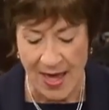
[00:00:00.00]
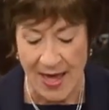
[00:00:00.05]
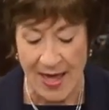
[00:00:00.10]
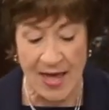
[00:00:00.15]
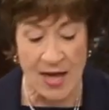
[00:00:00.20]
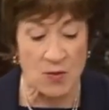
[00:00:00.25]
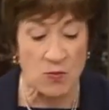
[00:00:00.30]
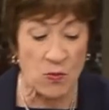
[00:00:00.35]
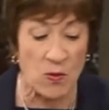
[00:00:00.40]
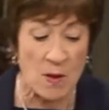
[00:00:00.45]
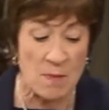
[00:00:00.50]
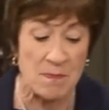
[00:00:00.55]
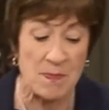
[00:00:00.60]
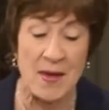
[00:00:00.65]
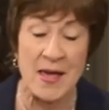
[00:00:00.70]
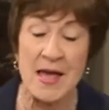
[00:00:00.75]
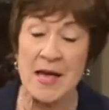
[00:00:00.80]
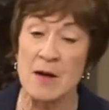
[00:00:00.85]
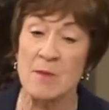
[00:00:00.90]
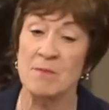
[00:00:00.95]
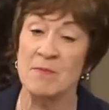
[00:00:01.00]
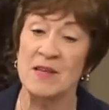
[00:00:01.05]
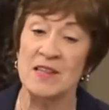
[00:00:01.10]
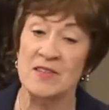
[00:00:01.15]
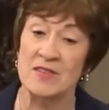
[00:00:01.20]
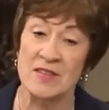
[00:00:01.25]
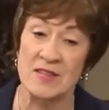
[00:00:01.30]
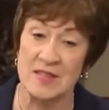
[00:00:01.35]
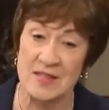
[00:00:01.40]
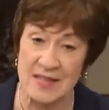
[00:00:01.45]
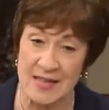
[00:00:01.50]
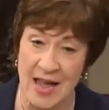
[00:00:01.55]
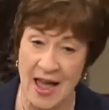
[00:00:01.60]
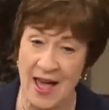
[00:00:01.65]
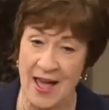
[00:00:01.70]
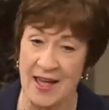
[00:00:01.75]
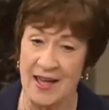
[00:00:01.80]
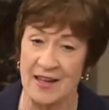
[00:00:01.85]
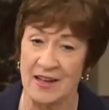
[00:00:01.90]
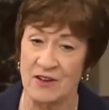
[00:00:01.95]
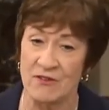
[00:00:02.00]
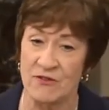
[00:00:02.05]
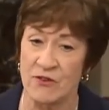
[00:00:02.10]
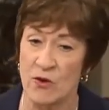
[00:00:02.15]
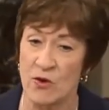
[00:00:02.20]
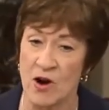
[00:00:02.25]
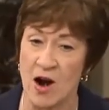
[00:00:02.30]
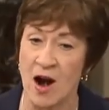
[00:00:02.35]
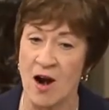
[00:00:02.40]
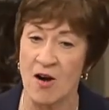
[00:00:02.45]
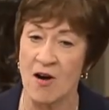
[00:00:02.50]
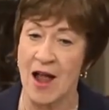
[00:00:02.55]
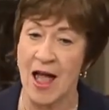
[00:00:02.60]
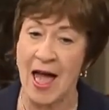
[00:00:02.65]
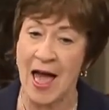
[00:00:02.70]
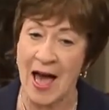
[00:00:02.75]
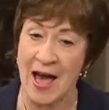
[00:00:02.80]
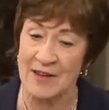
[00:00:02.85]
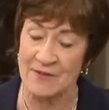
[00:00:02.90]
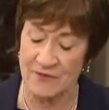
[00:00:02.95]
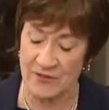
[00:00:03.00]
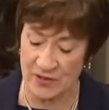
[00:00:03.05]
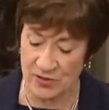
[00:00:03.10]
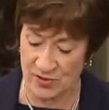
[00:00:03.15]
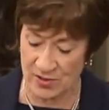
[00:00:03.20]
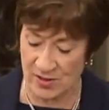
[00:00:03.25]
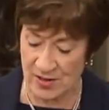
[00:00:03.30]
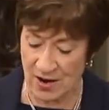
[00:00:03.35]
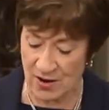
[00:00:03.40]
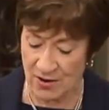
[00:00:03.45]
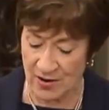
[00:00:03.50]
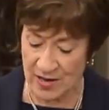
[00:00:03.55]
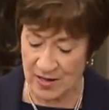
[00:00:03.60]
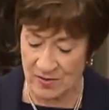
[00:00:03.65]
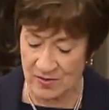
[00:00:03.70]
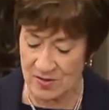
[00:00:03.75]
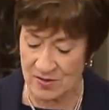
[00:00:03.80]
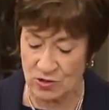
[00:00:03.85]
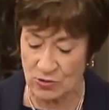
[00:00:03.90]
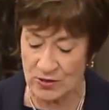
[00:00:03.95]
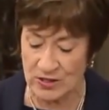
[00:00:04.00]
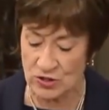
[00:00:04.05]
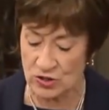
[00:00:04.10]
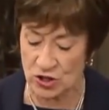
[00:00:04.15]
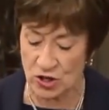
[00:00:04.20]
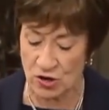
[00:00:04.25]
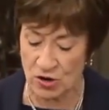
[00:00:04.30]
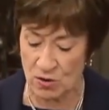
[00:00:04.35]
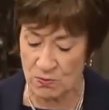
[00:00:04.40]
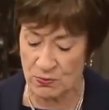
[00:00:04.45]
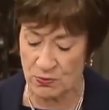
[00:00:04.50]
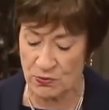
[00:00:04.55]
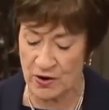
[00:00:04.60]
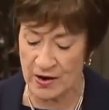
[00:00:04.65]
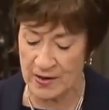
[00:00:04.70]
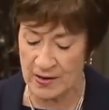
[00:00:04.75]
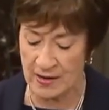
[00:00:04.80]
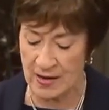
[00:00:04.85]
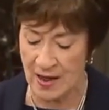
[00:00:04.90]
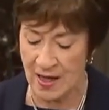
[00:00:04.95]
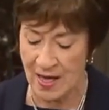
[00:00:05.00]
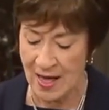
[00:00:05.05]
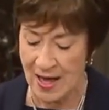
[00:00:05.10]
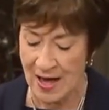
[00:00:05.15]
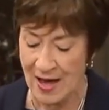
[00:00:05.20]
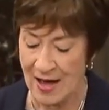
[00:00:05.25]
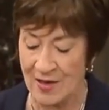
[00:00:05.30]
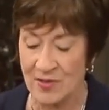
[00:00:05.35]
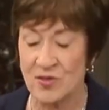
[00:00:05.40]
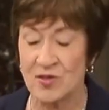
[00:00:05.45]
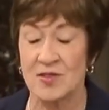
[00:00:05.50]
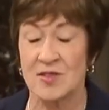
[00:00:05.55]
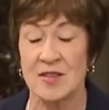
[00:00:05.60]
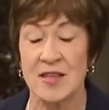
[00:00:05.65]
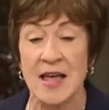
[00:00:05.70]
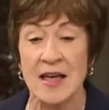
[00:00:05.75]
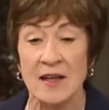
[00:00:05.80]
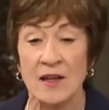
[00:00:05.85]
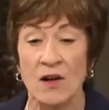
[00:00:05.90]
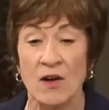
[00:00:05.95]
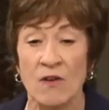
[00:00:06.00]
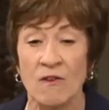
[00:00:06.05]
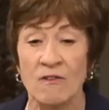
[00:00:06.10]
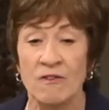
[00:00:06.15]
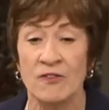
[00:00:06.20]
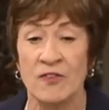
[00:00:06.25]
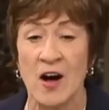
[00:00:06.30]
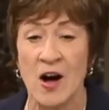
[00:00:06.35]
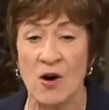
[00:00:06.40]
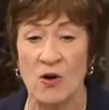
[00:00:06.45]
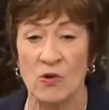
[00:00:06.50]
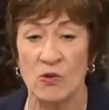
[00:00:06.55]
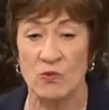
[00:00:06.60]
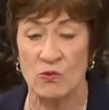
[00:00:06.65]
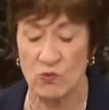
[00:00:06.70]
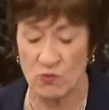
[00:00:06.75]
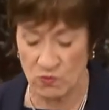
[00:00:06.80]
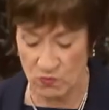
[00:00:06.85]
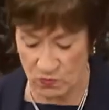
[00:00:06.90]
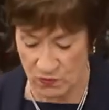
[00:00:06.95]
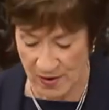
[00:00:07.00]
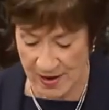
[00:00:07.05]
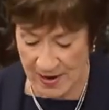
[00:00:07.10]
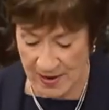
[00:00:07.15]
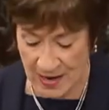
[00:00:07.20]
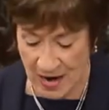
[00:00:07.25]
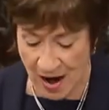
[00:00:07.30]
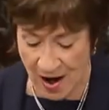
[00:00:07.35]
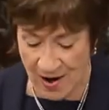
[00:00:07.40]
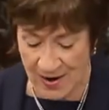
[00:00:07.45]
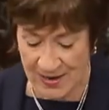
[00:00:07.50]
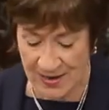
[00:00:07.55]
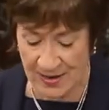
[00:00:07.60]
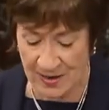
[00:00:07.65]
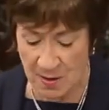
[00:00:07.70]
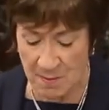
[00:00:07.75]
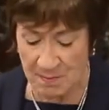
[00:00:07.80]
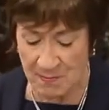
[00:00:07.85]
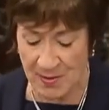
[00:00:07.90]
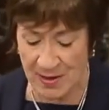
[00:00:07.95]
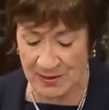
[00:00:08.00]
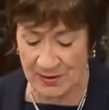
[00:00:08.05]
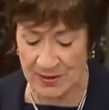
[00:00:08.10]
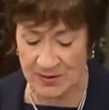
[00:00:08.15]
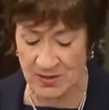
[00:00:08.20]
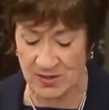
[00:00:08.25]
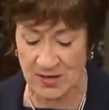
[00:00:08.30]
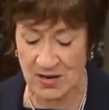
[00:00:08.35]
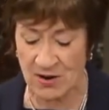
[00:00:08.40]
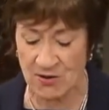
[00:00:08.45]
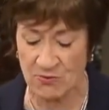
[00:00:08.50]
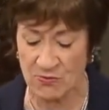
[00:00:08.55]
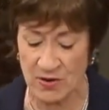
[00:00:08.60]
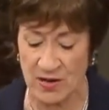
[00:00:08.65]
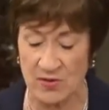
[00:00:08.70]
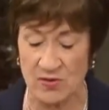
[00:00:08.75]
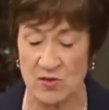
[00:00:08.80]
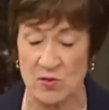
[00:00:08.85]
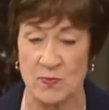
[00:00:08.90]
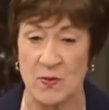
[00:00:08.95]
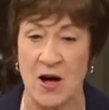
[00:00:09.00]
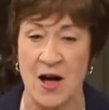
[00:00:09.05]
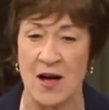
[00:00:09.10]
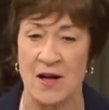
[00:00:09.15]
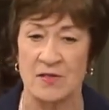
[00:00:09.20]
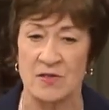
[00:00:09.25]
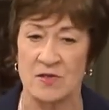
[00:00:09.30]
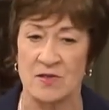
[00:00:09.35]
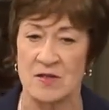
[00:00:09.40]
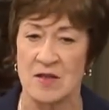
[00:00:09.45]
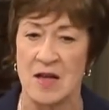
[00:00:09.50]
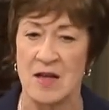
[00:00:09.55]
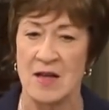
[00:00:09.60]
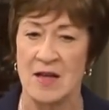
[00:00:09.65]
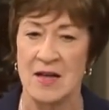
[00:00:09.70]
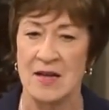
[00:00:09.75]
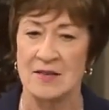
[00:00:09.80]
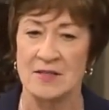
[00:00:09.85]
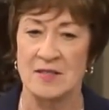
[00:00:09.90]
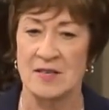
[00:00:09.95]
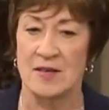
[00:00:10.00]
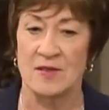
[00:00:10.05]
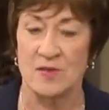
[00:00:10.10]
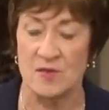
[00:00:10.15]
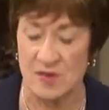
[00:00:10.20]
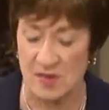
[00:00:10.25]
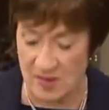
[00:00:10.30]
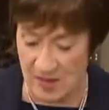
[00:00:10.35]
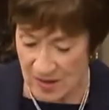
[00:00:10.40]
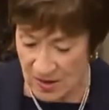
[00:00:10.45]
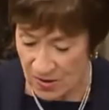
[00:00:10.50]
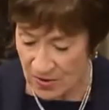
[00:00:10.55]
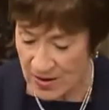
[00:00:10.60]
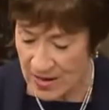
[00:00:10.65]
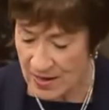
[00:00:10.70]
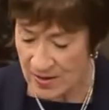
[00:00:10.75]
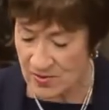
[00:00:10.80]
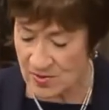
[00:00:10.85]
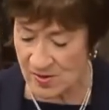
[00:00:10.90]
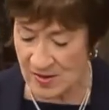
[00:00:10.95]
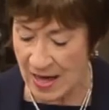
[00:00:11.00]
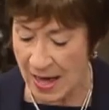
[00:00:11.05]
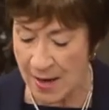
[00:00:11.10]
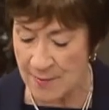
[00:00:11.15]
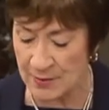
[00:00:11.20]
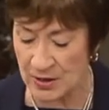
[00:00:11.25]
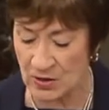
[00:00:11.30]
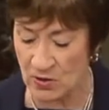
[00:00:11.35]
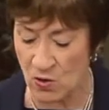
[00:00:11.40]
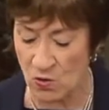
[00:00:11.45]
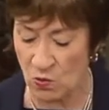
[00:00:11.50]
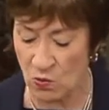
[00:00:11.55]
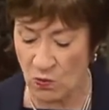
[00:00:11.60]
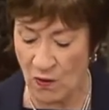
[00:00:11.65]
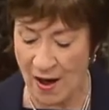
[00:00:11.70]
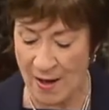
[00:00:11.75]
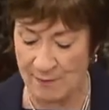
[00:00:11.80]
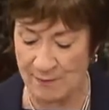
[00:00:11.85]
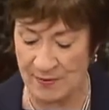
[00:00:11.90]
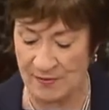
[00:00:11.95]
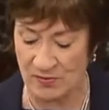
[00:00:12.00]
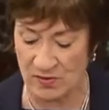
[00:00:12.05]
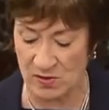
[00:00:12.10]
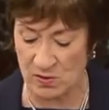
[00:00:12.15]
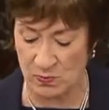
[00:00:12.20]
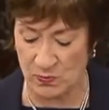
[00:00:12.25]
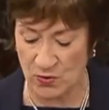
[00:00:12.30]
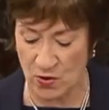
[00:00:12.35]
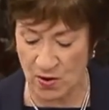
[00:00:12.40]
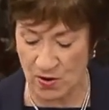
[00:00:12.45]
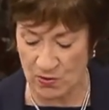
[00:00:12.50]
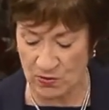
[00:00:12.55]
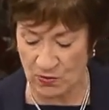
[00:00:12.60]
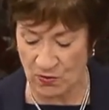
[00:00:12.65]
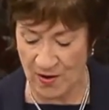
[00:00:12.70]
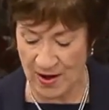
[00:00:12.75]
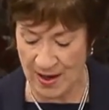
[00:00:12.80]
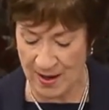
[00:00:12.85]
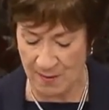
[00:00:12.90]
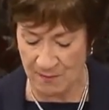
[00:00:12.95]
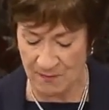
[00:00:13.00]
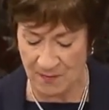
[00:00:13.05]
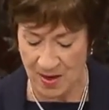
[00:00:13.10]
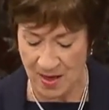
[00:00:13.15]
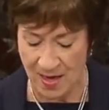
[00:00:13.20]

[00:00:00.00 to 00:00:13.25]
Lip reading: It would be a mistake for our adversaries to interpret a single vote regarding a military response to Syria's chemical weapons program